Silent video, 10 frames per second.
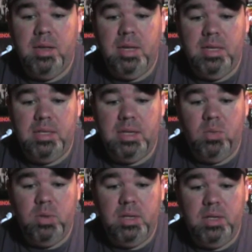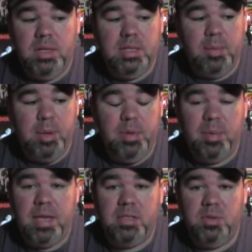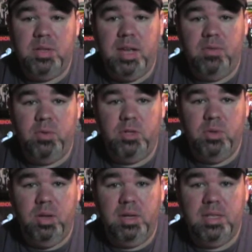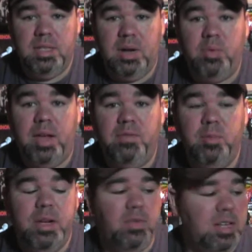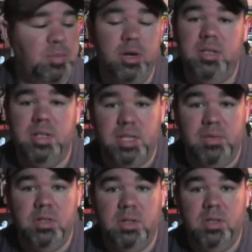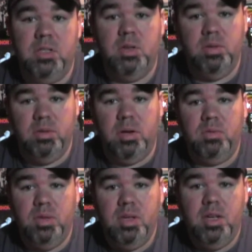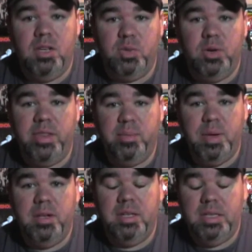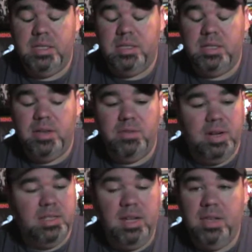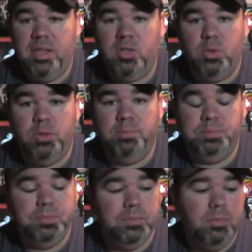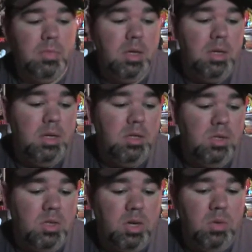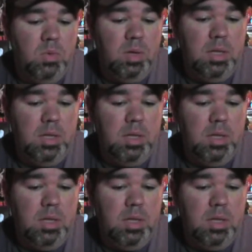he said, I may be passing through town for too long. He said, I feel better if I just personally deliver it to you, so, because we know how the mail is and stuff. And I said, "Hey, that's cool." So,